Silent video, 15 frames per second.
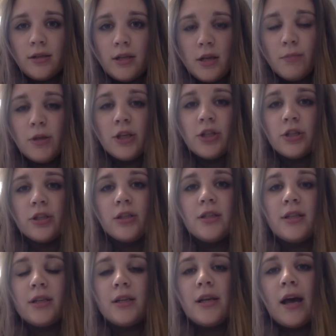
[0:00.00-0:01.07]
images
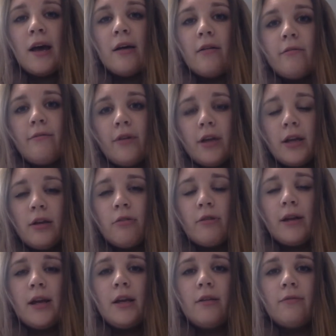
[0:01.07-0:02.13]
that have a
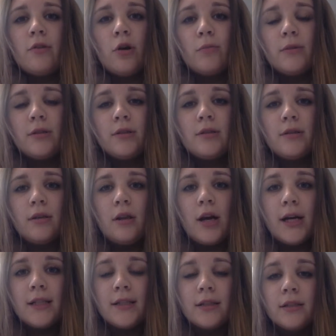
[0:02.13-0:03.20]
Creative Commons
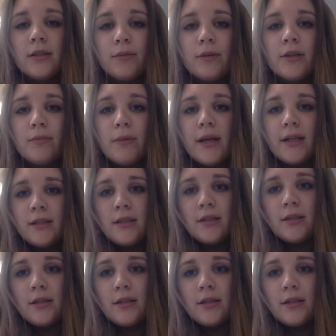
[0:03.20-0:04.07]
license, which means